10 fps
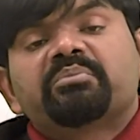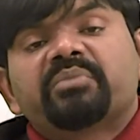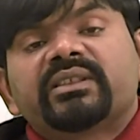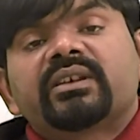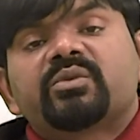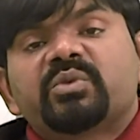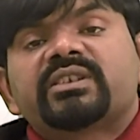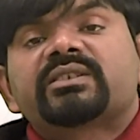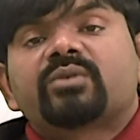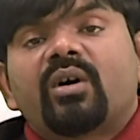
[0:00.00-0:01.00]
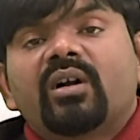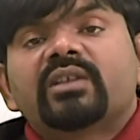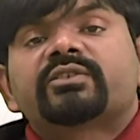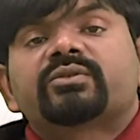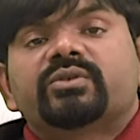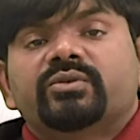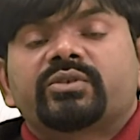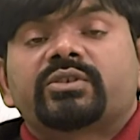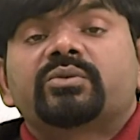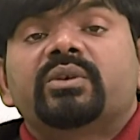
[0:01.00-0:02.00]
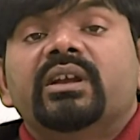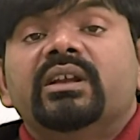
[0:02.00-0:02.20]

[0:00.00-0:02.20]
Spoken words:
method which is also used to